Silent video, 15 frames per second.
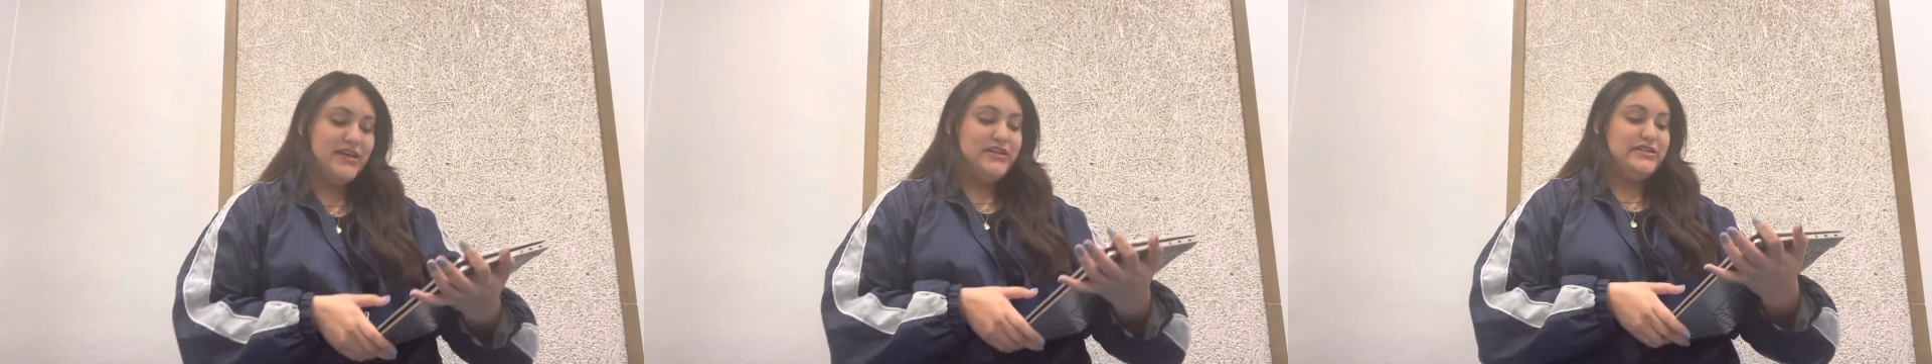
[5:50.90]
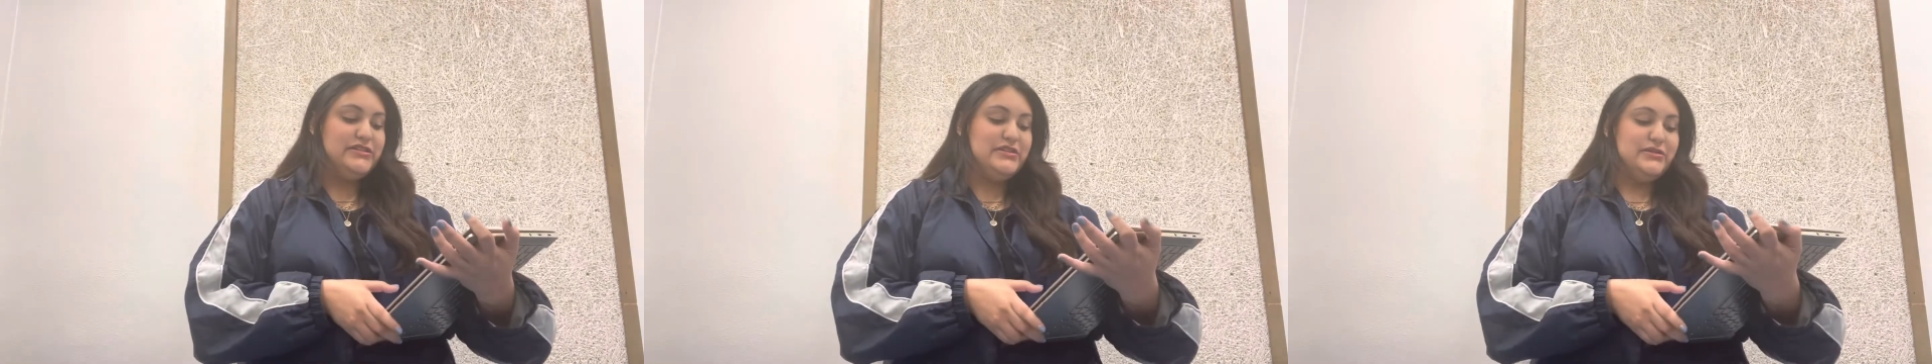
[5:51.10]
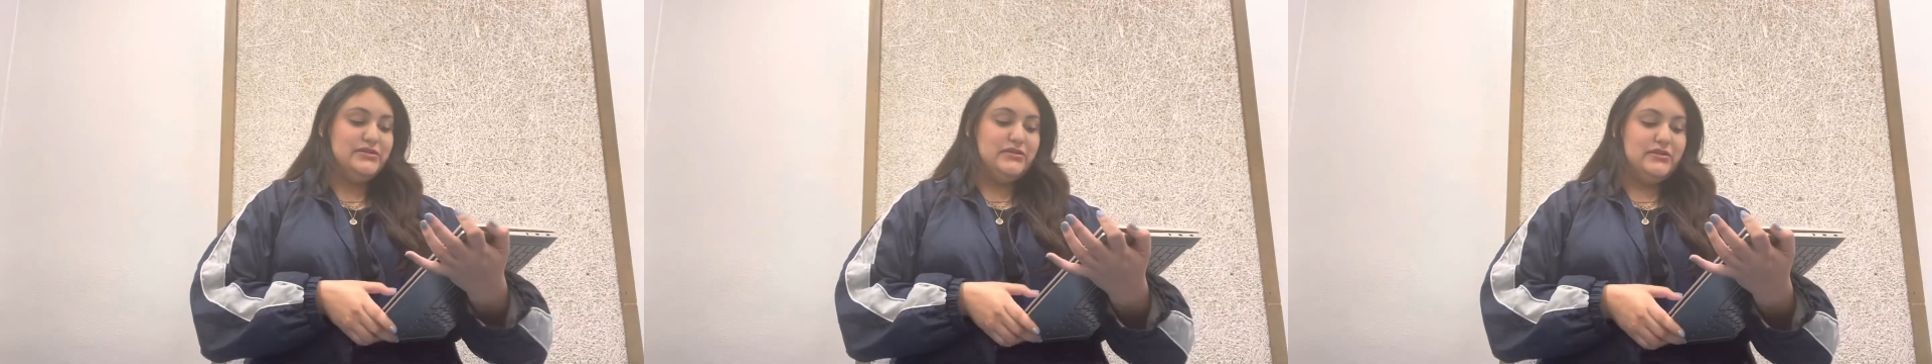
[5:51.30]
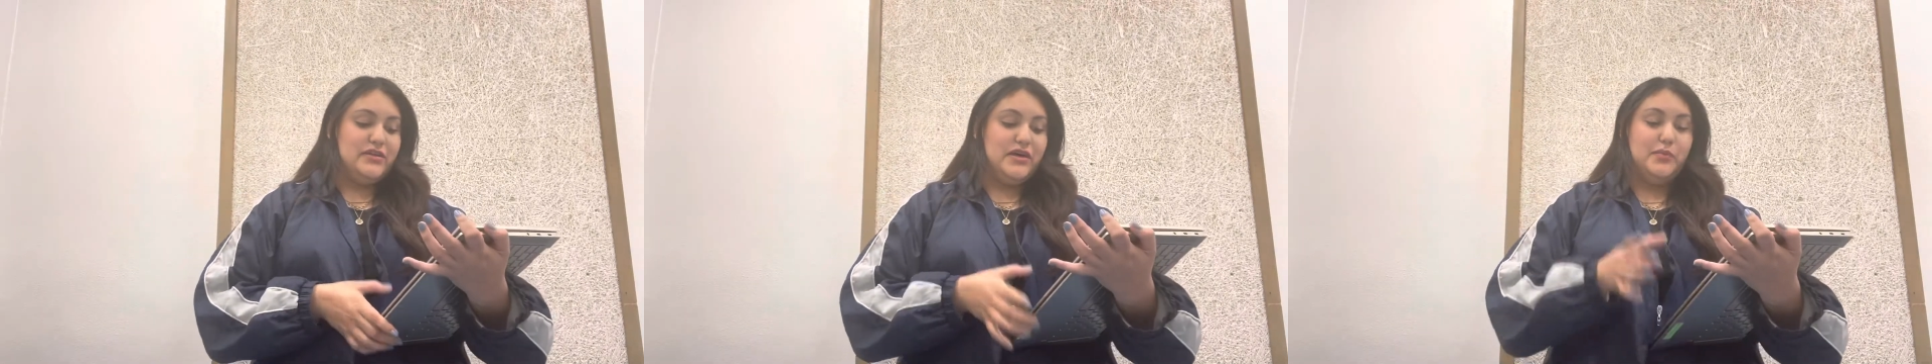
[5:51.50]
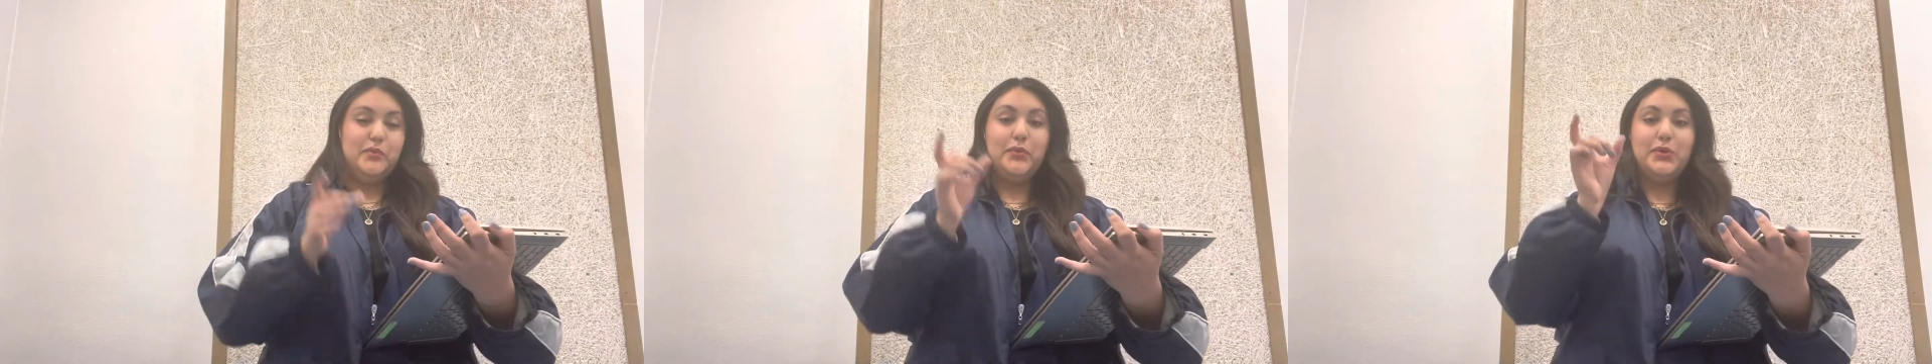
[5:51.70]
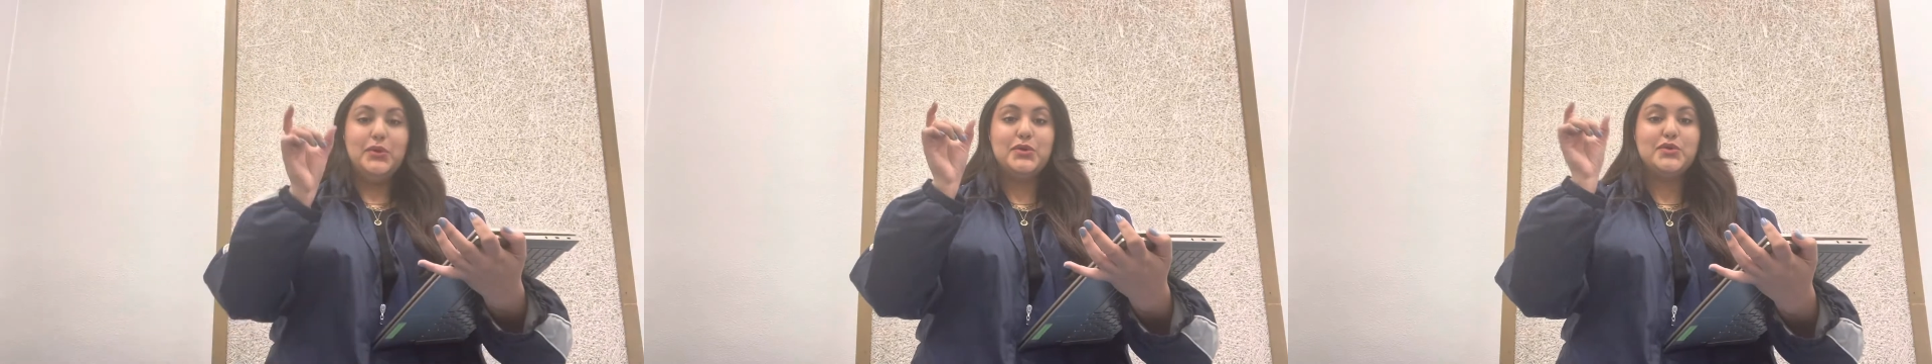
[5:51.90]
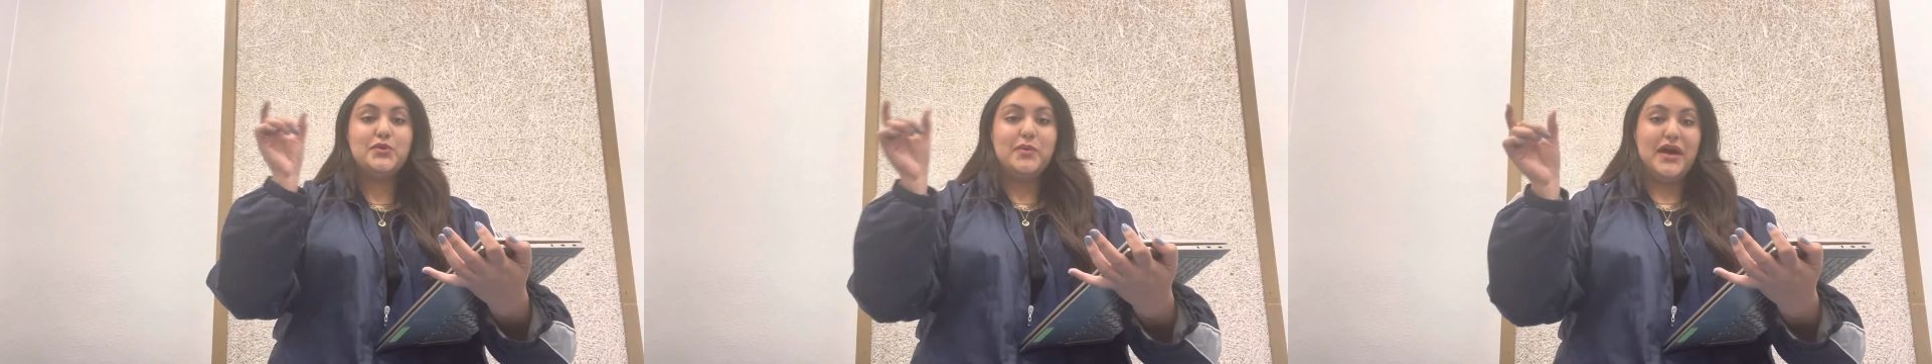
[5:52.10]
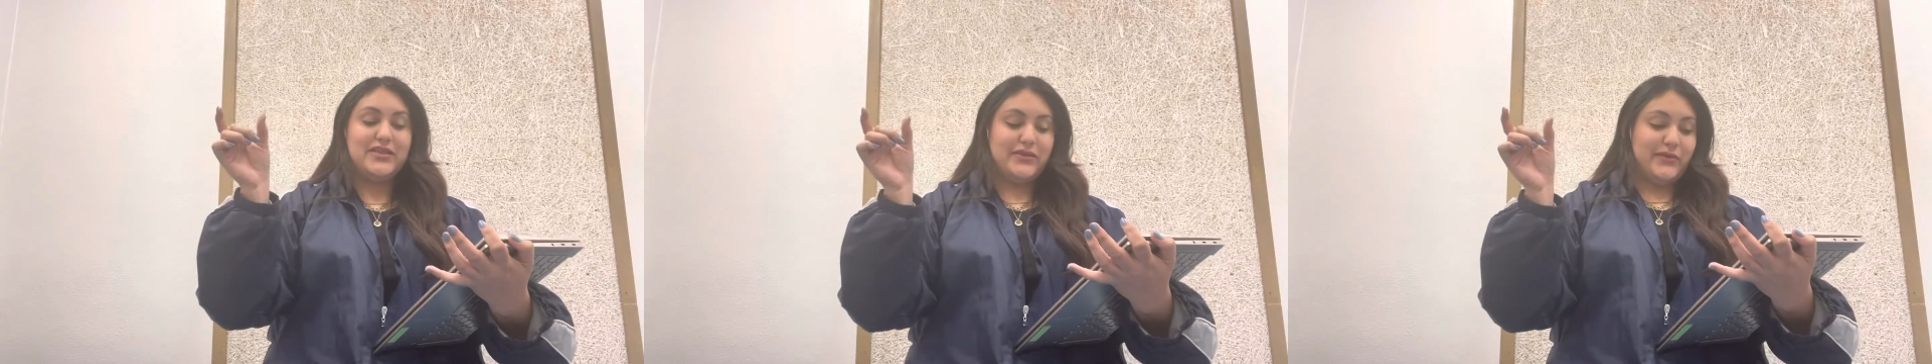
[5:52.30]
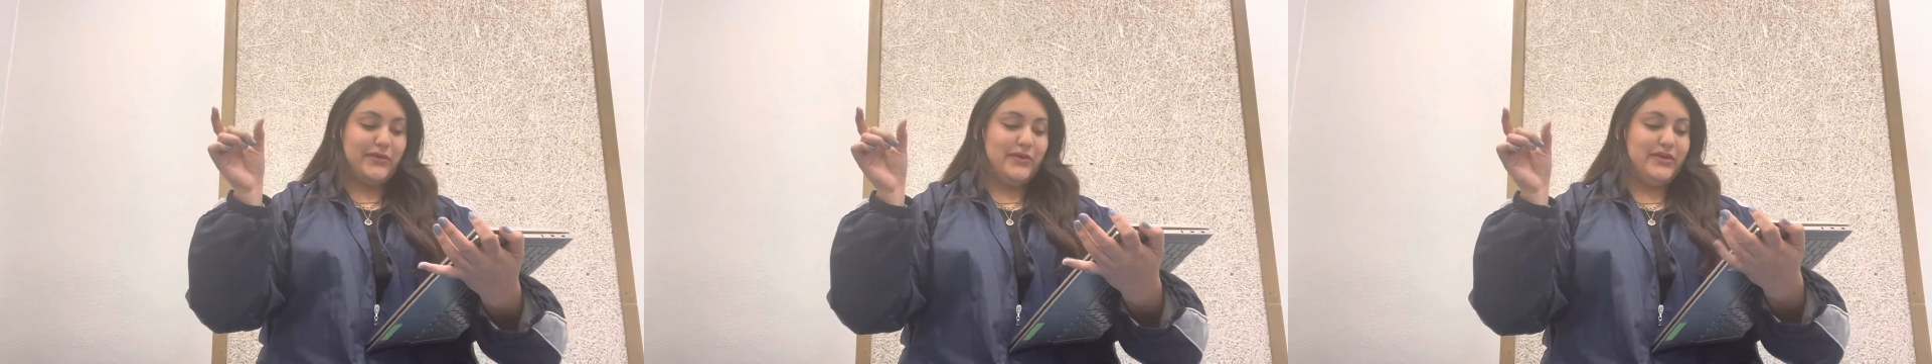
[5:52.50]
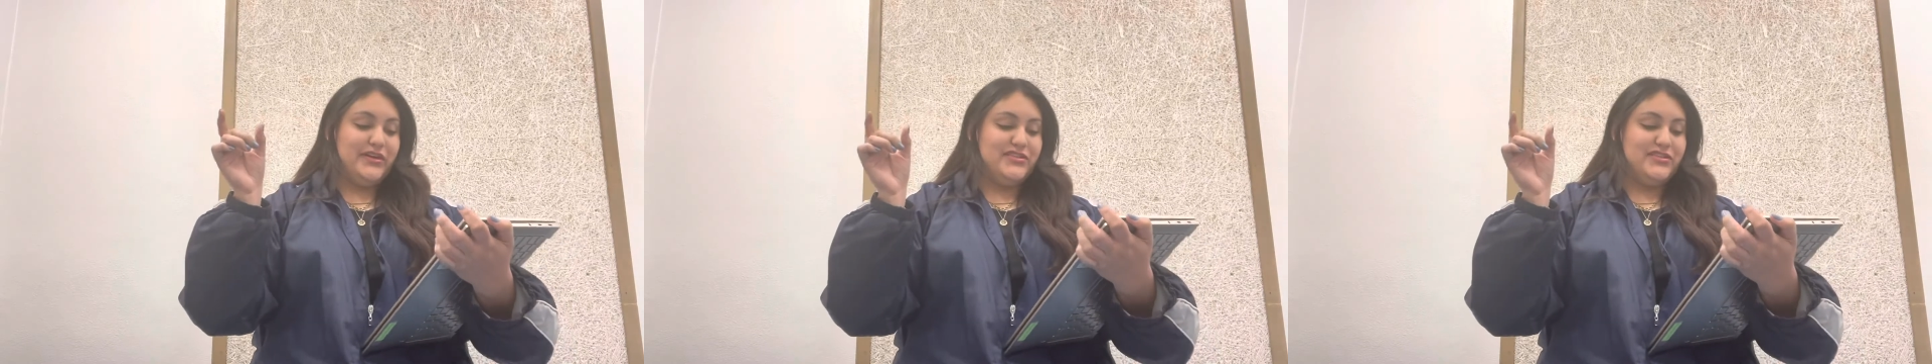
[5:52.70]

due to the muy rubato